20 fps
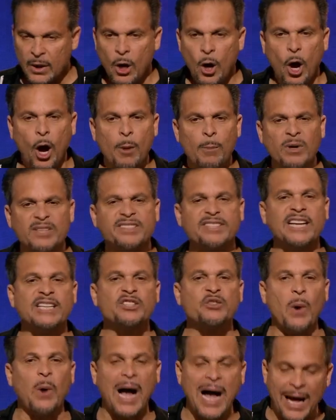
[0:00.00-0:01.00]

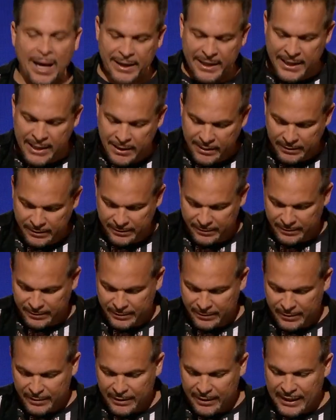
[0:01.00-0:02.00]
Homosexuality
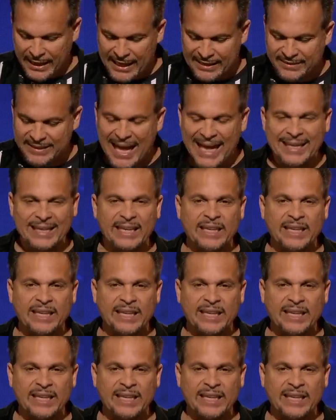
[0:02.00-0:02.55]
is not in